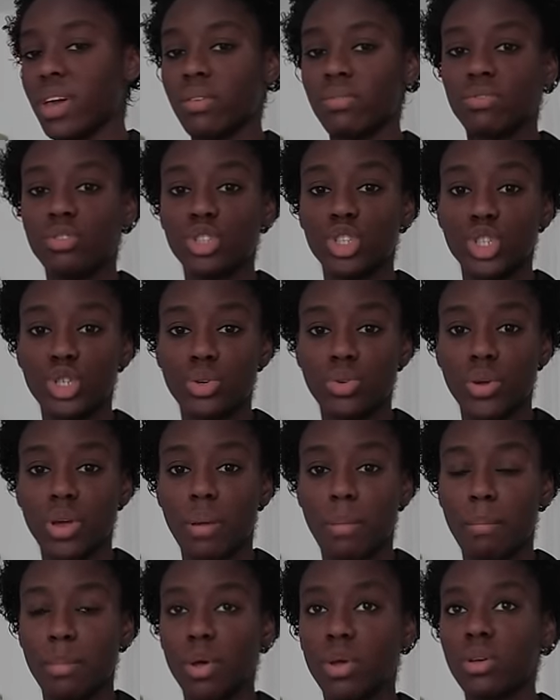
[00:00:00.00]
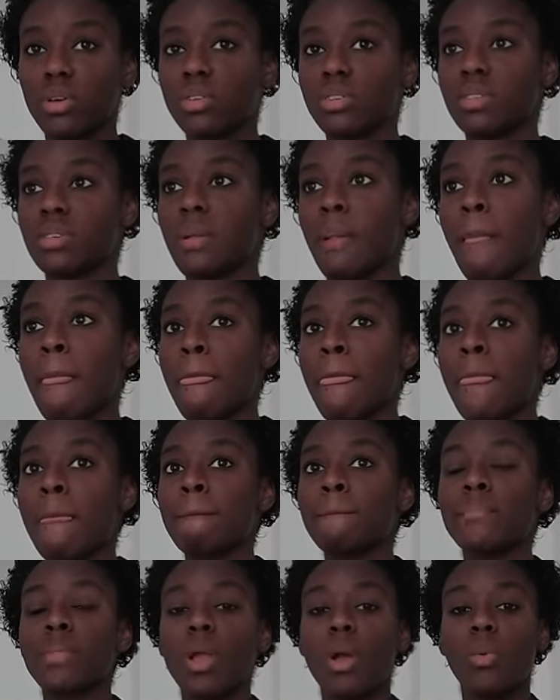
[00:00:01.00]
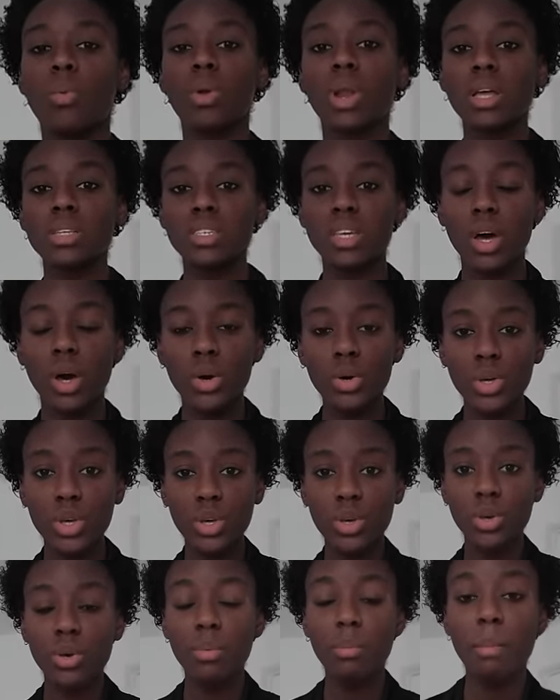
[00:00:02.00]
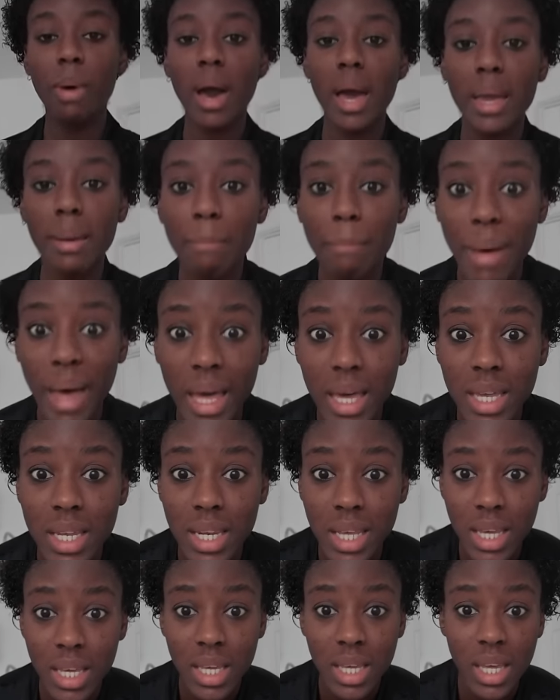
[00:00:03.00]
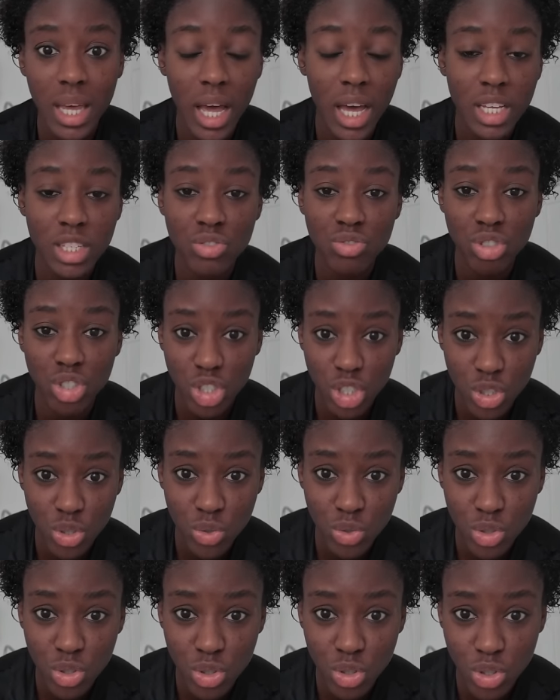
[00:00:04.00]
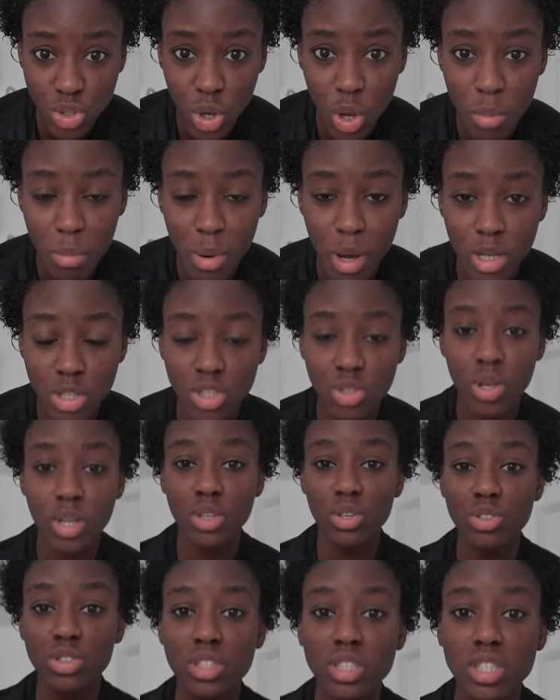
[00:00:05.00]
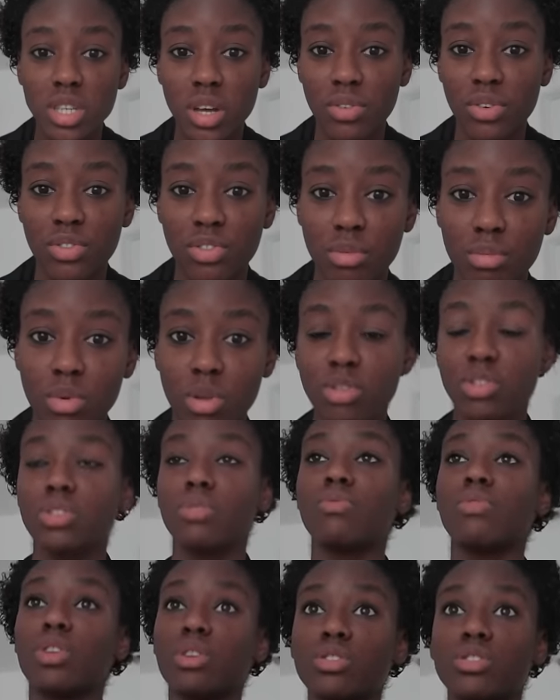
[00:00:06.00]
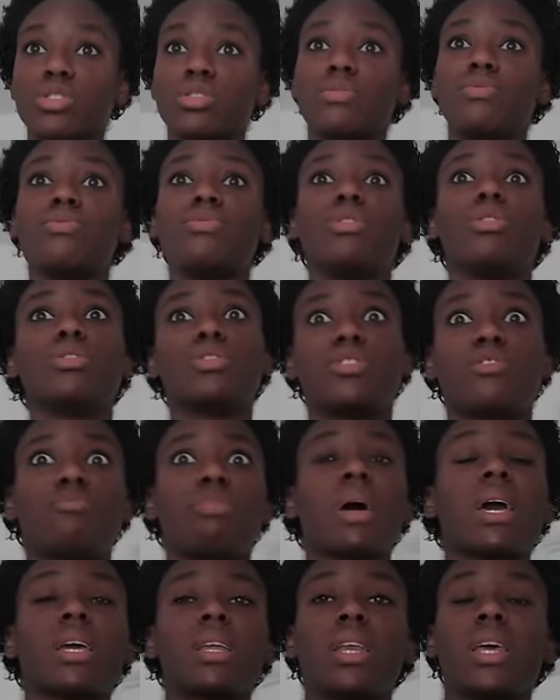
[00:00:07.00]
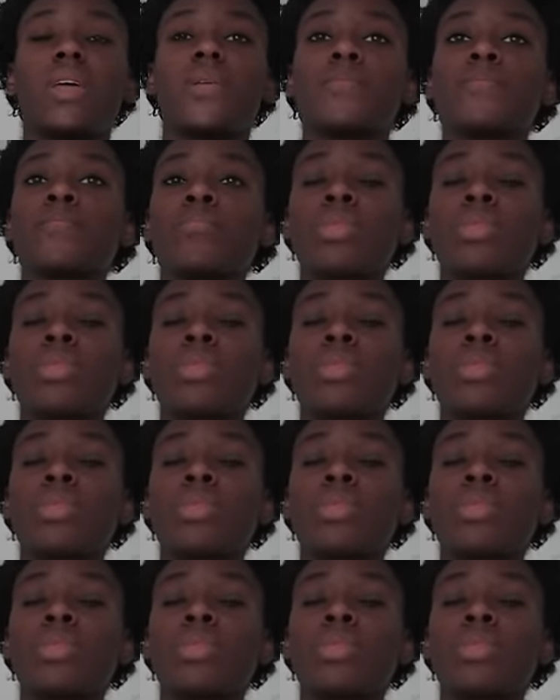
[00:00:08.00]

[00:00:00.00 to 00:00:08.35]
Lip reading: fave Naturium, because when I tell you, my back knee has reduced so much. So I used to suffer from lots of back knee,